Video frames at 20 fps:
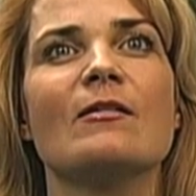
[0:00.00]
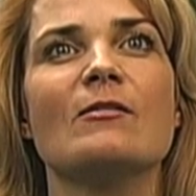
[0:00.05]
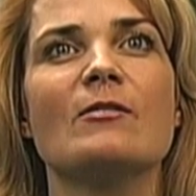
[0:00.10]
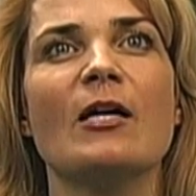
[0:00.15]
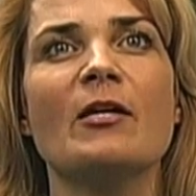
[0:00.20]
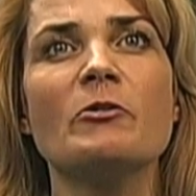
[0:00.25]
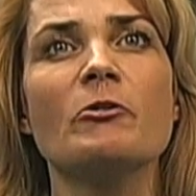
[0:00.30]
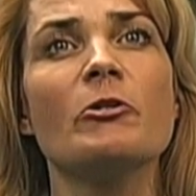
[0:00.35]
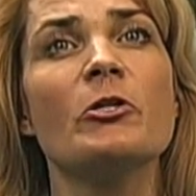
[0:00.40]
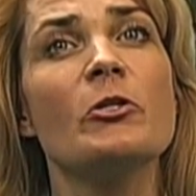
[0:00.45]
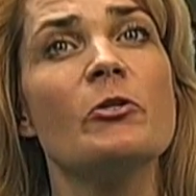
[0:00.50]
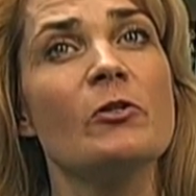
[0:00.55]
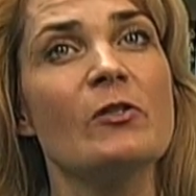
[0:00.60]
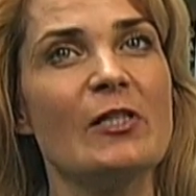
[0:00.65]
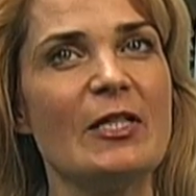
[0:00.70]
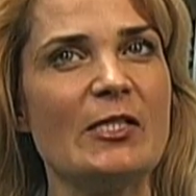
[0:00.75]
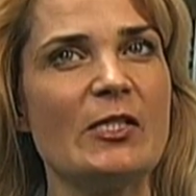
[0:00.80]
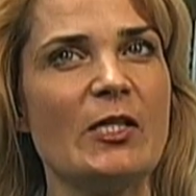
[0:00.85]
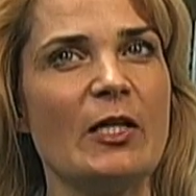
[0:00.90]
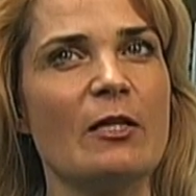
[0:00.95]
Dr.
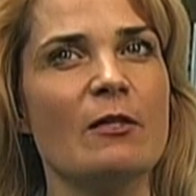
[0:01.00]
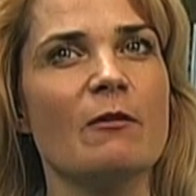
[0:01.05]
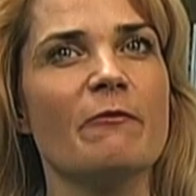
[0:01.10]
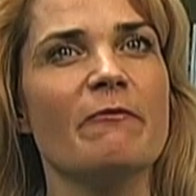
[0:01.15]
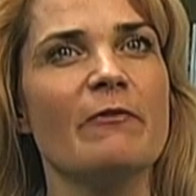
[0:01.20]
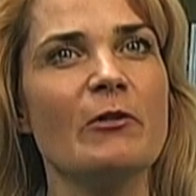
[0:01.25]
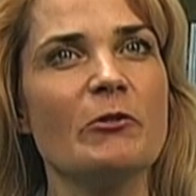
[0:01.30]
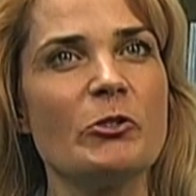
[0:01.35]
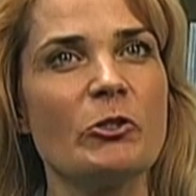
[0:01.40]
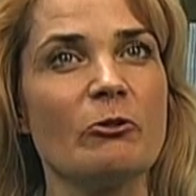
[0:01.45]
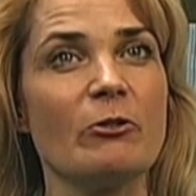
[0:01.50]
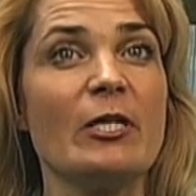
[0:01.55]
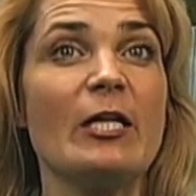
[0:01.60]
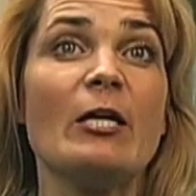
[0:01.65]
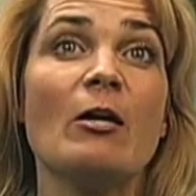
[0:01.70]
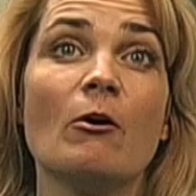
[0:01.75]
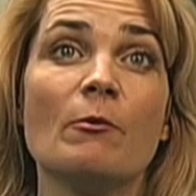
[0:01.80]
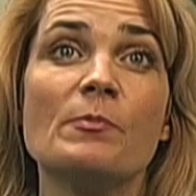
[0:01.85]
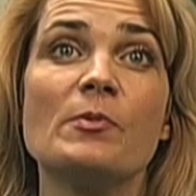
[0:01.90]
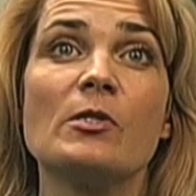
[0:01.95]
Hughley said in the future he
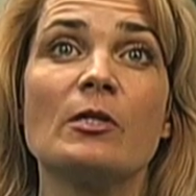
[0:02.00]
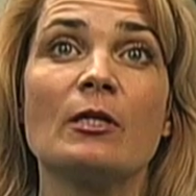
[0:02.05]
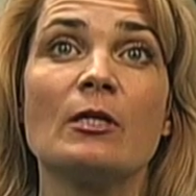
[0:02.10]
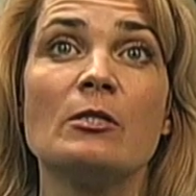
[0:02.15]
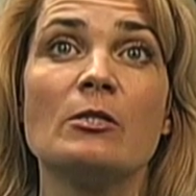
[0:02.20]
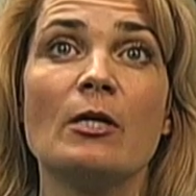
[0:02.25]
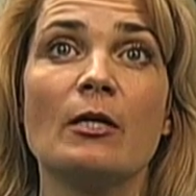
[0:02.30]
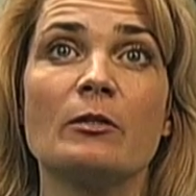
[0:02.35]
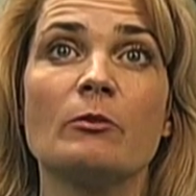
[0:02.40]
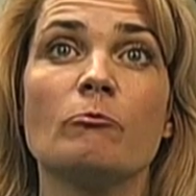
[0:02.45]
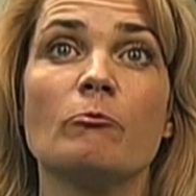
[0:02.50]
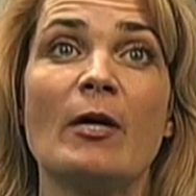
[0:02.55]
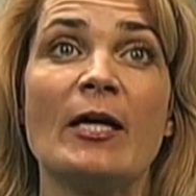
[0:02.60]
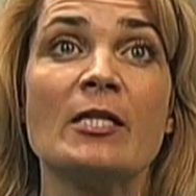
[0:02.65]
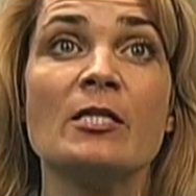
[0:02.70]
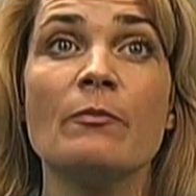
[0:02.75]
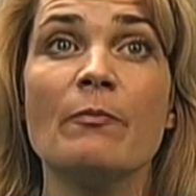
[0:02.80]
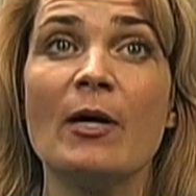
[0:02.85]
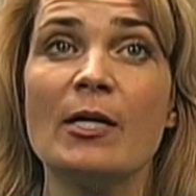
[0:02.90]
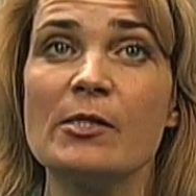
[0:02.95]
hopes to conduct
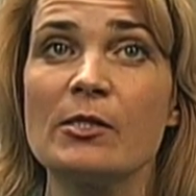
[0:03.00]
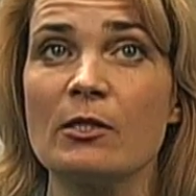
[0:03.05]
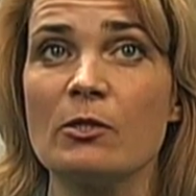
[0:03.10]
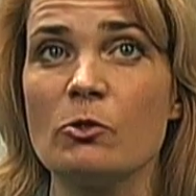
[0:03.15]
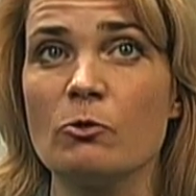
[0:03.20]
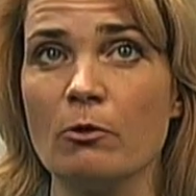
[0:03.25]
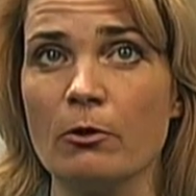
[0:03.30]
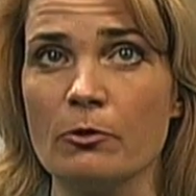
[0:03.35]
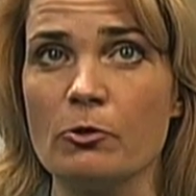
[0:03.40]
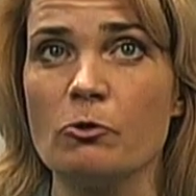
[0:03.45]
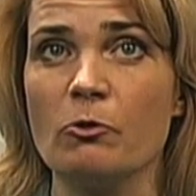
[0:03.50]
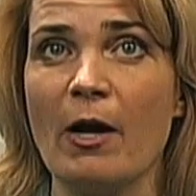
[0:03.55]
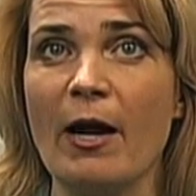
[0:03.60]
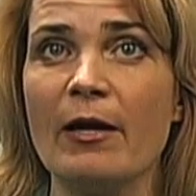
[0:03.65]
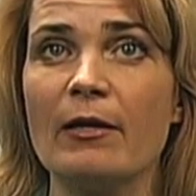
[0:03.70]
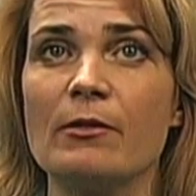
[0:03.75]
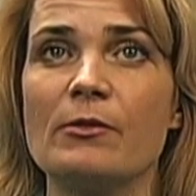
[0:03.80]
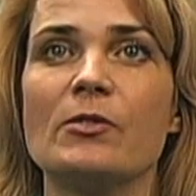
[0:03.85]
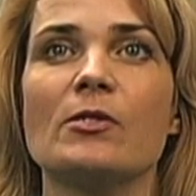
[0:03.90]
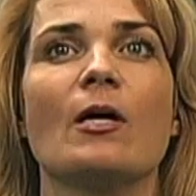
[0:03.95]
randomized controlled
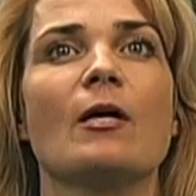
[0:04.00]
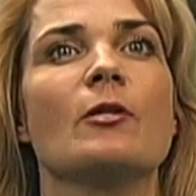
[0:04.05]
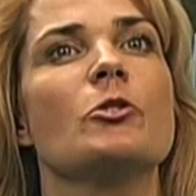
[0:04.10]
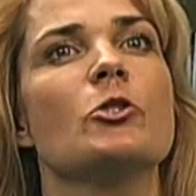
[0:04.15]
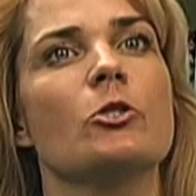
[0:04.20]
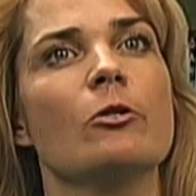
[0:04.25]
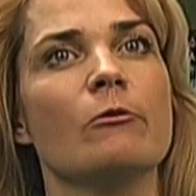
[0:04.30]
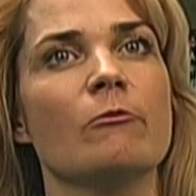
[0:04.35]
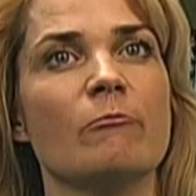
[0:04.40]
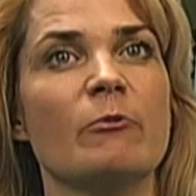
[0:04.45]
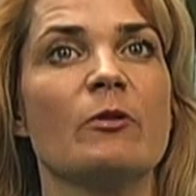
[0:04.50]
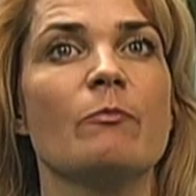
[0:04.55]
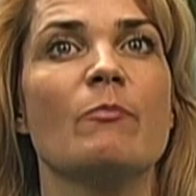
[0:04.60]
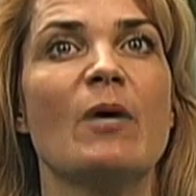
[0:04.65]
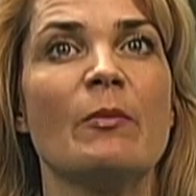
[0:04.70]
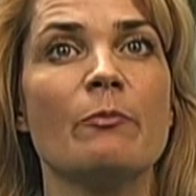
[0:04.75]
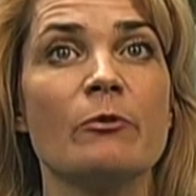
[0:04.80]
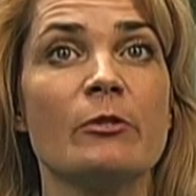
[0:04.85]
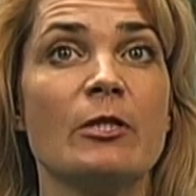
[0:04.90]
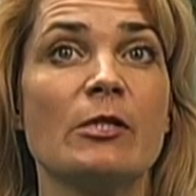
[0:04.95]
trials on children with
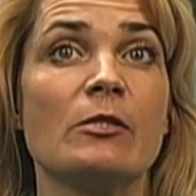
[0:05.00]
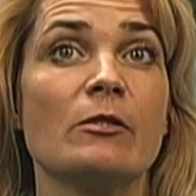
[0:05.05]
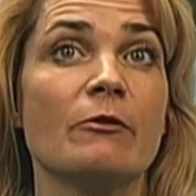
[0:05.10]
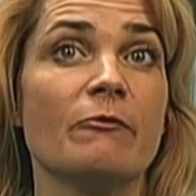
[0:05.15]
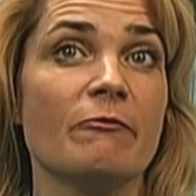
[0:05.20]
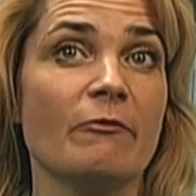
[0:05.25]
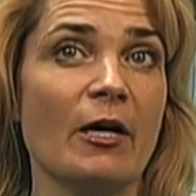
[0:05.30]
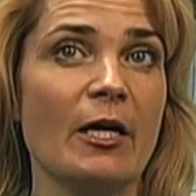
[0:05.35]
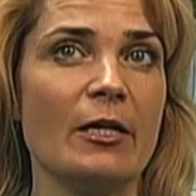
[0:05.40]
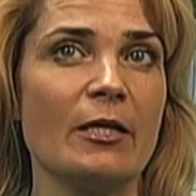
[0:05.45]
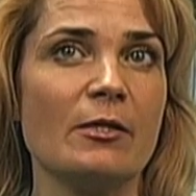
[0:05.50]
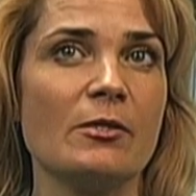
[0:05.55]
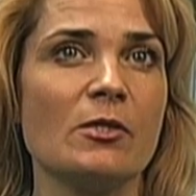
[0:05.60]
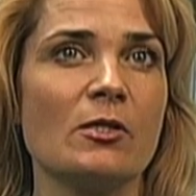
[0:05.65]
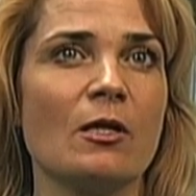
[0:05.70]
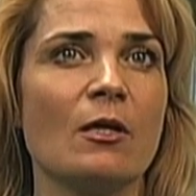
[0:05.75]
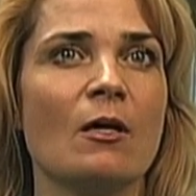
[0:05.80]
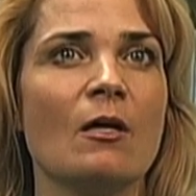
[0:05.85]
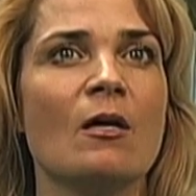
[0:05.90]
membranous nephritis,